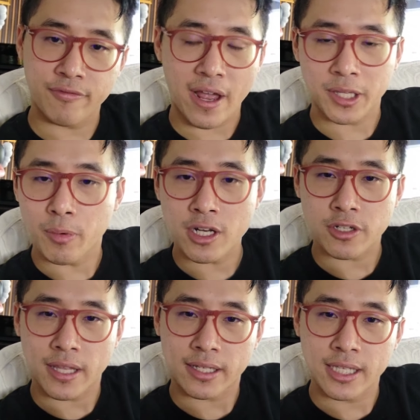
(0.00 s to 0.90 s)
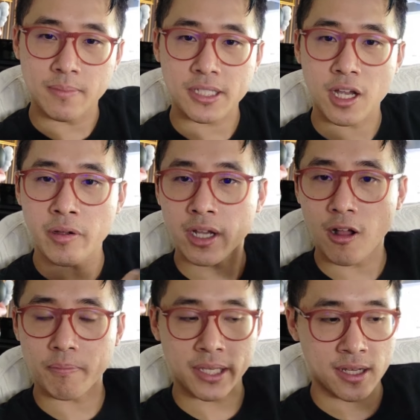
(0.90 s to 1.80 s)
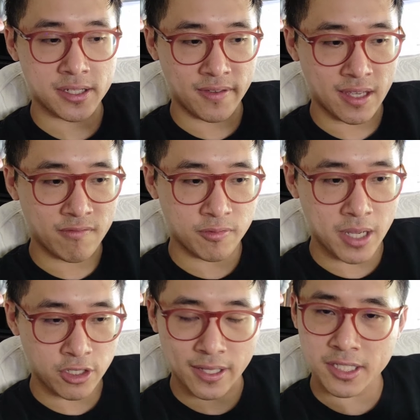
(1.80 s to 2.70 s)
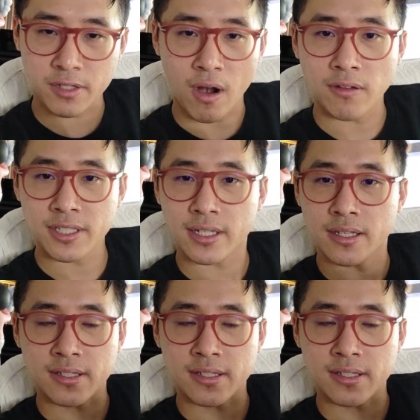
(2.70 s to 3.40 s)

a valuation that keeps going up because of the information that surrounds it.